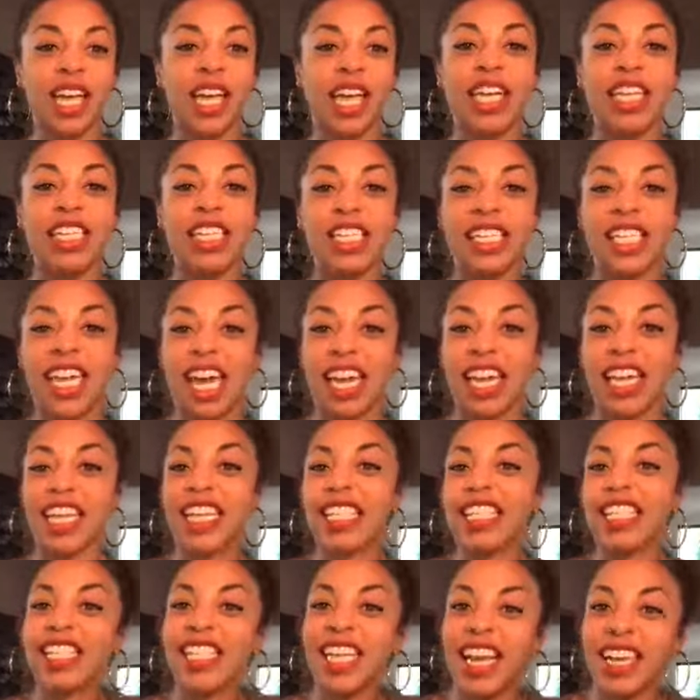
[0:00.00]
setting
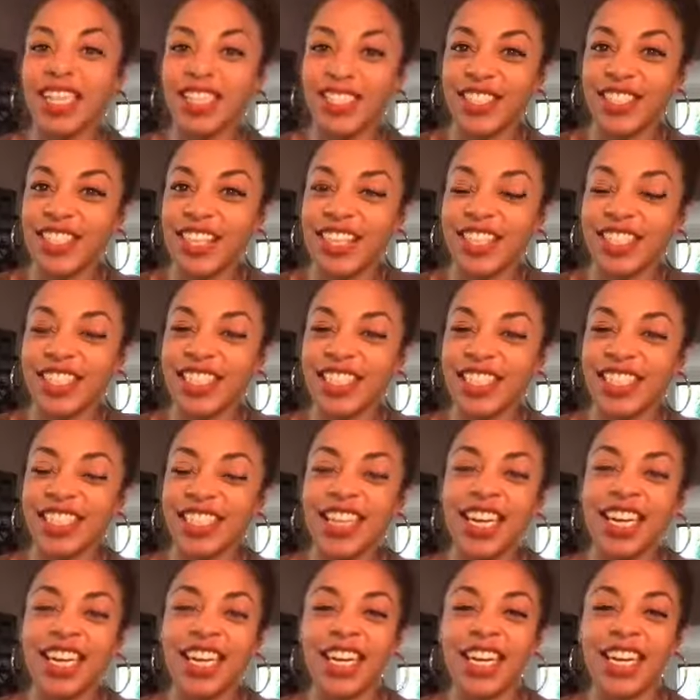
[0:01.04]
intentions.
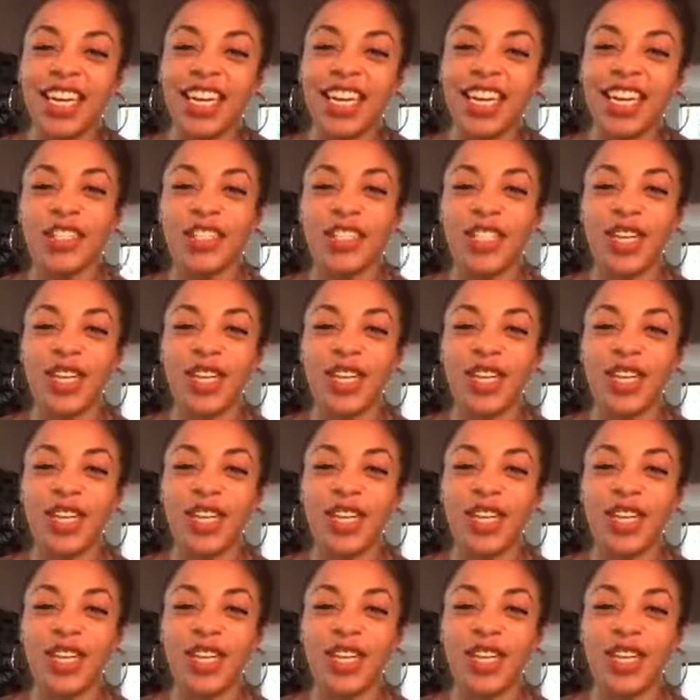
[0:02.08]
And